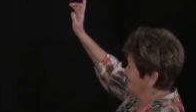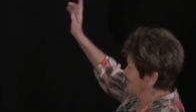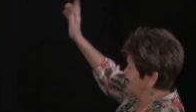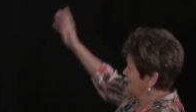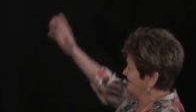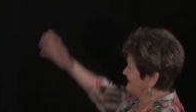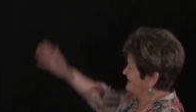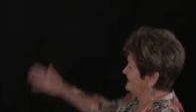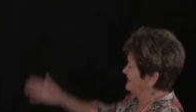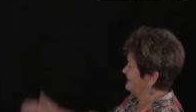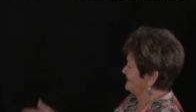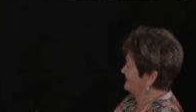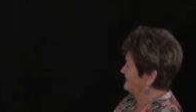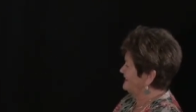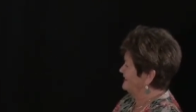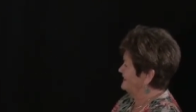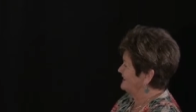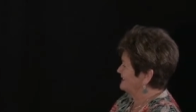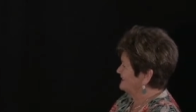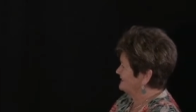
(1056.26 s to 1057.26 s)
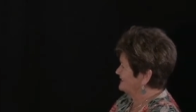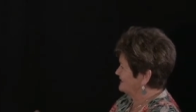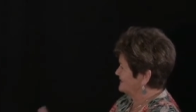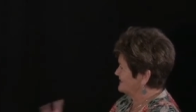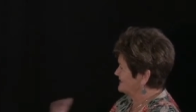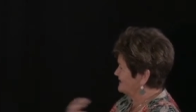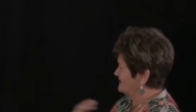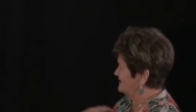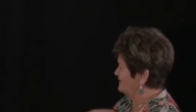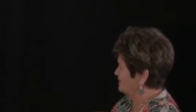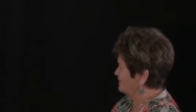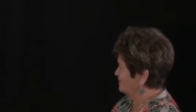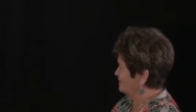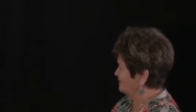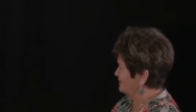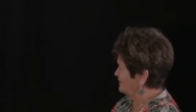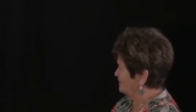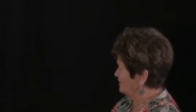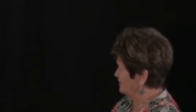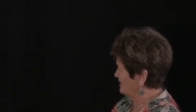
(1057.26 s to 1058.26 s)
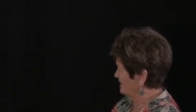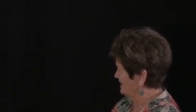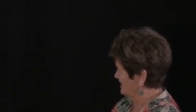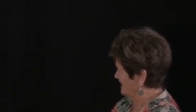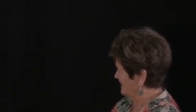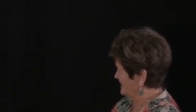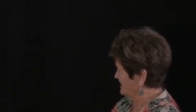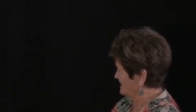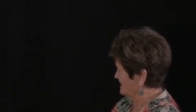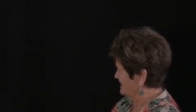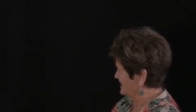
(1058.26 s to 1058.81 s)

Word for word: and yet to see her internalize